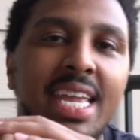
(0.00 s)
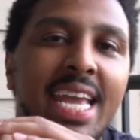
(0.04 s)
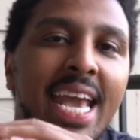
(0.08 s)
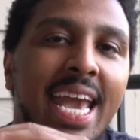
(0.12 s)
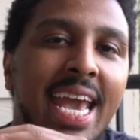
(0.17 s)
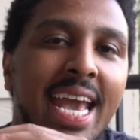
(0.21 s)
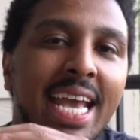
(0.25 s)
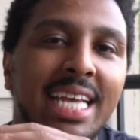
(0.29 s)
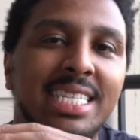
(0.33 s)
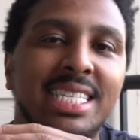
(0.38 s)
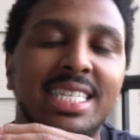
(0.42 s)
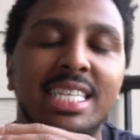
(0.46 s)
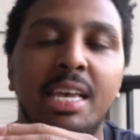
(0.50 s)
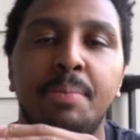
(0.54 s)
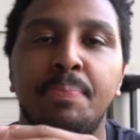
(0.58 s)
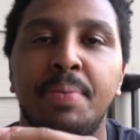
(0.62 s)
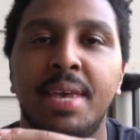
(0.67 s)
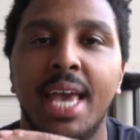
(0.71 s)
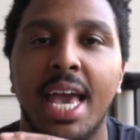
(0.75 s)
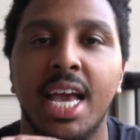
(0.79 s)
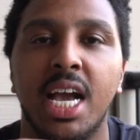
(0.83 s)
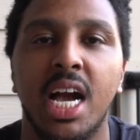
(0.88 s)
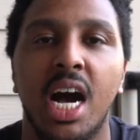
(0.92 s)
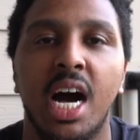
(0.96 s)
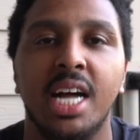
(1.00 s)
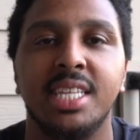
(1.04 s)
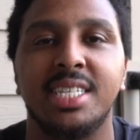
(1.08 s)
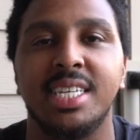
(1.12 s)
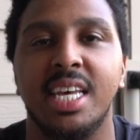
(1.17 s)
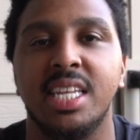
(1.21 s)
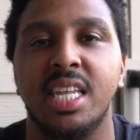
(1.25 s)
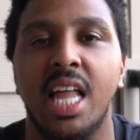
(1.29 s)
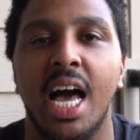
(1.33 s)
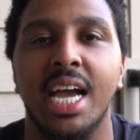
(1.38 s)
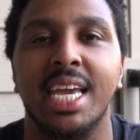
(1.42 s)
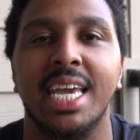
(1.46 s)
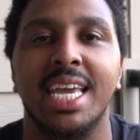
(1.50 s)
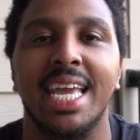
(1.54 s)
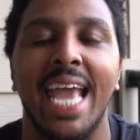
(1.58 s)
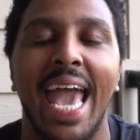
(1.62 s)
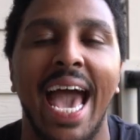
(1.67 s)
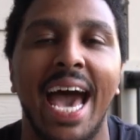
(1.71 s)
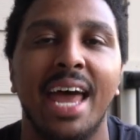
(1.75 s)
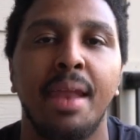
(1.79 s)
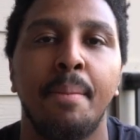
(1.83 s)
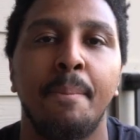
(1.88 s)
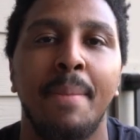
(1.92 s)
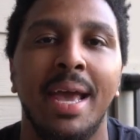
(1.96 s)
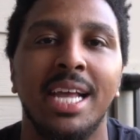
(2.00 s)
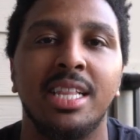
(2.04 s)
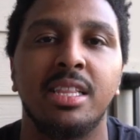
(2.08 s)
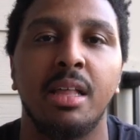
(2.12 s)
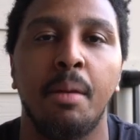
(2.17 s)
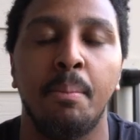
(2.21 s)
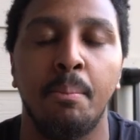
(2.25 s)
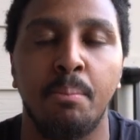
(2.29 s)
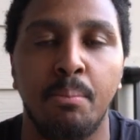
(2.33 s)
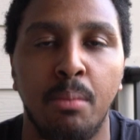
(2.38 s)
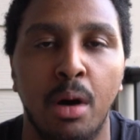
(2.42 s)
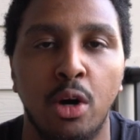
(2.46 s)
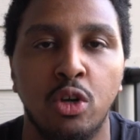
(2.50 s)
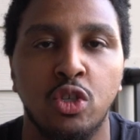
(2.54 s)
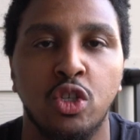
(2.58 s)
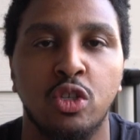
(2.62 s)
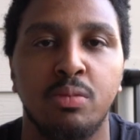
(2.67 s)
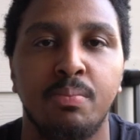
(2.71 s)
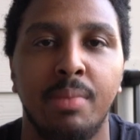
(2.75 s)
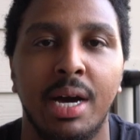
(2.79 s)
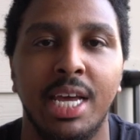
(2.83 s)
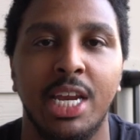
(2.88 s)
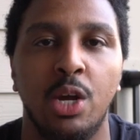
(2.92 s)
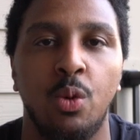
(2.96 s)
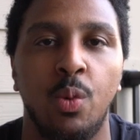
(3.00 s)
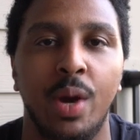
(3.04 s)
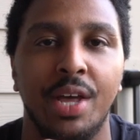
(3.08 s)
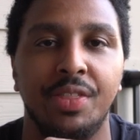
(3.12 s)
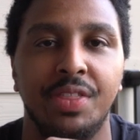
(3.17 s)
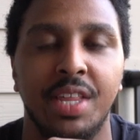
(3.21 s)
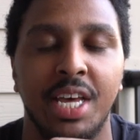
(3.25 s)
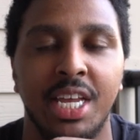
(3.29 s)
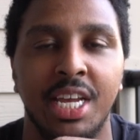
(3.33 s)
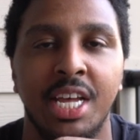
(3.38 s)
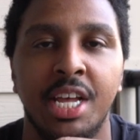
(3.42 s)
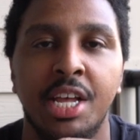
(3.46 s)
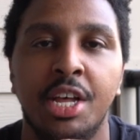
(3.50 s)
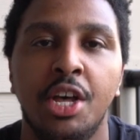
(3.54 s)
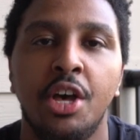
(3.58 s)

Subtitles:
is CPA content locking, how to make the most money with it.